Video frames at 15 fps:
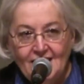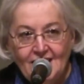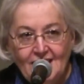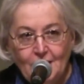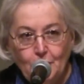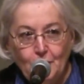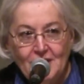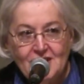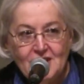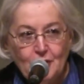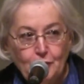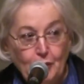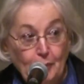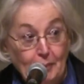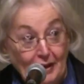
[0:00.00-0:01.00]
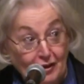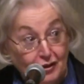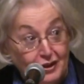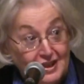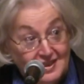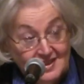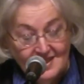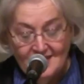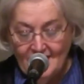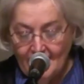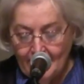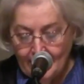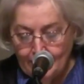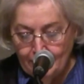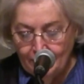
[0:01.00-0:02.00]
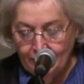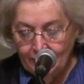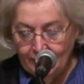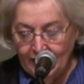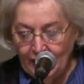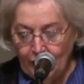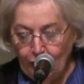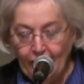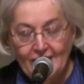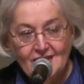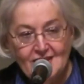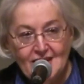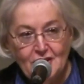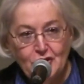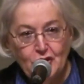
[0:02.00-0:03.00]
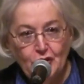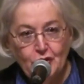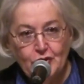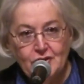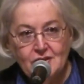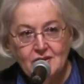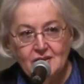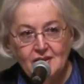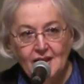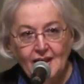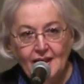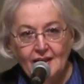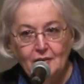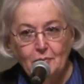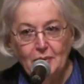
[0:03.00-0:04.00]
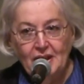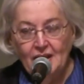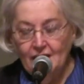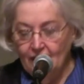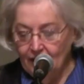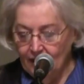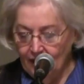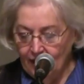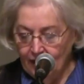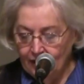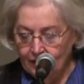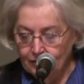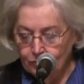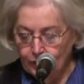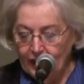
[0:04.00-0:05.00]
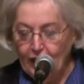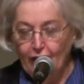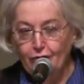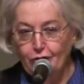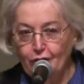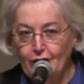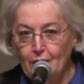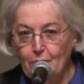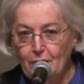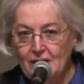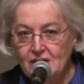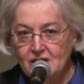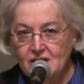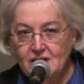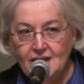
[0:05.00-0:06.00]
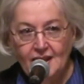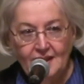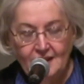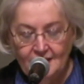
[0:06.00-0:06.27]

It was a rebellious time here at St. John's, and being a recovering peacenik,